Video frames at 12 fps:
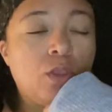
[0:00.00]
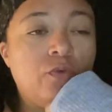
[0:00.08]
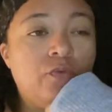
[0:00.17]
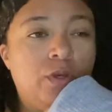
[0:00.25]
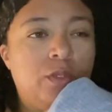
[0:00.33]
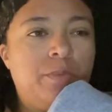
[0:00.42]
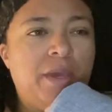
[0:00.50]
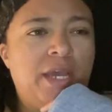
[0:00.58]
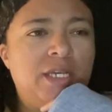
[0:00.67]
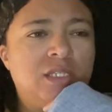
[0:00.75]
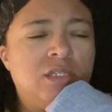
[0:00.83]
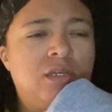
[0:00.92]
for the
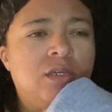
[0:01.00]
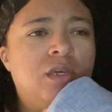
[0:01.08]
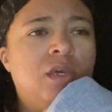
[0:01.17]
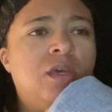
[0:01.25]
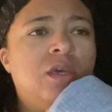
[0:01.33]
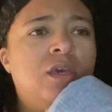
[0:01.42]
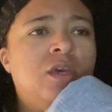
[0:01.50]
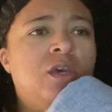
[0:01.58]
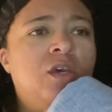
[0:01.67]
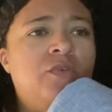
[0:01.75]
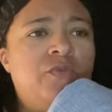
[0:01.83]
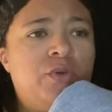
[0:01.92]
past
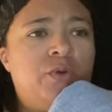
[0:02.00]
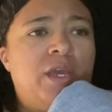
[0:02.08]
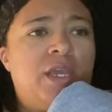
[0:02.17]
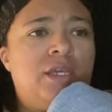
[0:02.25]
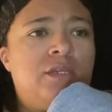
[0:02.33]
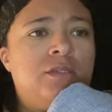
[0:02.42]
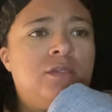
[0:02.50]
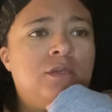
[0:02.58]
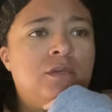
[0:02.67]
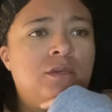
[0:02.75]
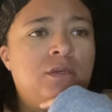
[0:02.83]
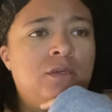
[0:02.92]
few days
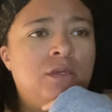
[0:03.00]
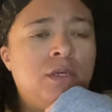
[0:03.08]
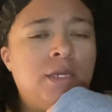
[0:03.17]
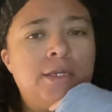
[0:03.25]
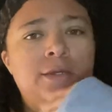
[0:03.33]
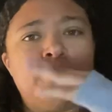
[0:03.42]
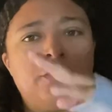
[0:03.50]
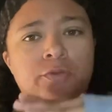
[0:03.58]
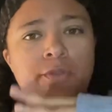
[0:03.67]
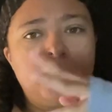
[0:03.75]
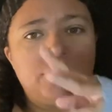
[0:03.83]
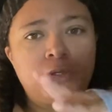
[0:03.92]
and other
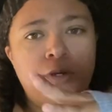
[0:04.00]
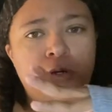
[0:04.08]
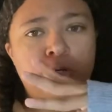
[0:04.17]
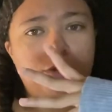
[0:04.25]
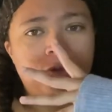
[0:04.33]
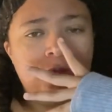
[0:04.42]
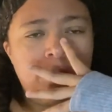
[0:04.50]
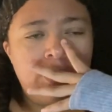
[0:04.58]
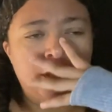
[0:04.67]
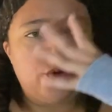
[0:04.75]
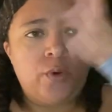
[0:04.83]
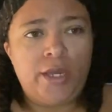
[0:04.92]
things are
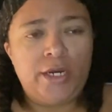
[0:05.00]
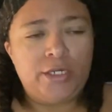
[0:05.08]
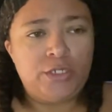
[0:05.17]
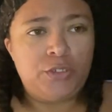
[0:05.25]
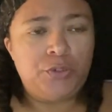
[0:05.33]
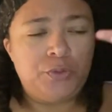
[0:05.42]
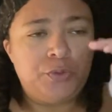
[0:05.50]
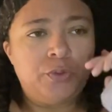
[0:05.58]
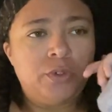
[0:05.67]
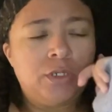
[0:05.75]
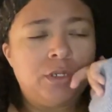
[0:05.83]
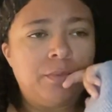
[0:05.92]
equating to
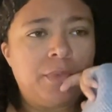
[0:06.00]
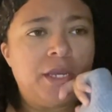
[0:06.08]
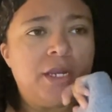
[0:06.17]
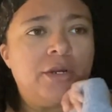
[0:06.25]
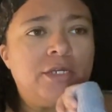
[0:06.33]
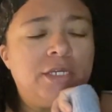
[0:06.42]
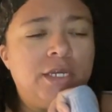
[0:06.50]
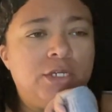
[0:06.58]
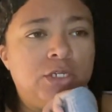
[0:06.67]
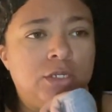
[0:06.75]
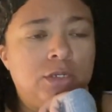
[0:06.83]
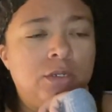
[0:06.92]
my
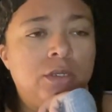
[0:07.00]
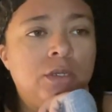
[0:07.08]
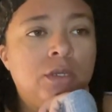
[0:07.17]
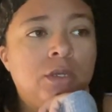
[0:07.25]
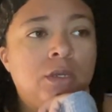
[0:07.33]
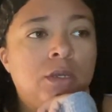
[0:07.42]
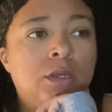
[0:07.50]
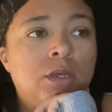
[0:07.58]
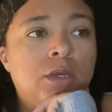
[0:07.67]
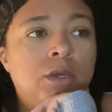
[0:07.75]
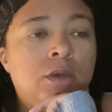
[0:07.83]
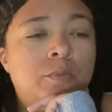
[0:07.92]
irritation
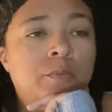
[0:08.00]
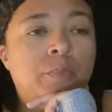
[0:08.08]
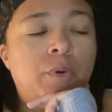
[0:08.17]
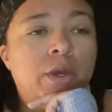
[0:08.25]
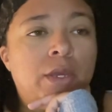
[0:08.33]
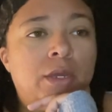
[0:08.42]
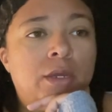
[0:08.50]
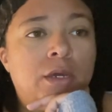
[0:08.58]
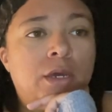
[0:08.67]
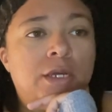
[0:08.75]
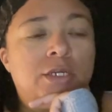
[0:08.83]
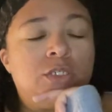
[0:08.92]
but
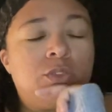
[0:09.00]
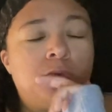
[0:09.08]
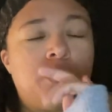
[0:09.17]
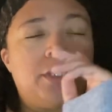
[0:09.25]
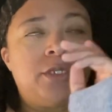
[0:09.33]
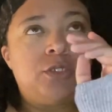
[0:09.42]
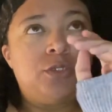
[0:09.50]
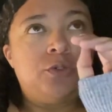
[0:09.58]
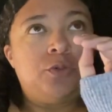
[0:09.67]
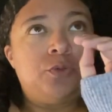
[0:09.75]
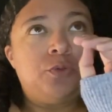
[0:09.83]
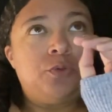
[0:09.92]
I just wanted
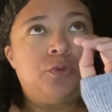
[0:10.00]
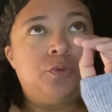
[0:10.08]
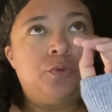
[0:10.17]
to